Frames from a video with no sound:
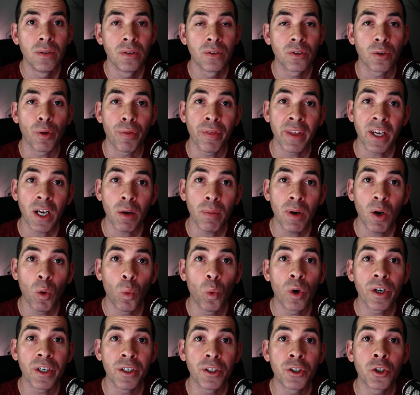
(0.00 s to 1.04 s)
So think about
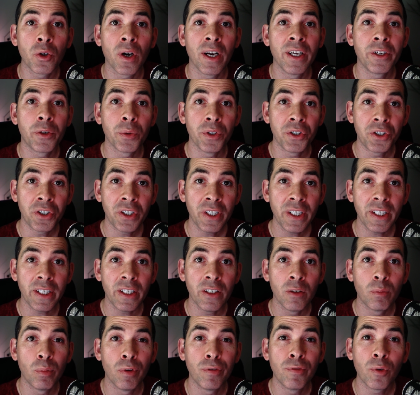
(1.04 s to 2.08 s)
what you're trying to
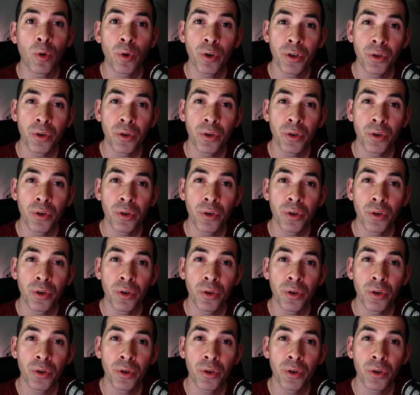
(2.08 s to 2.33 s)
achieve before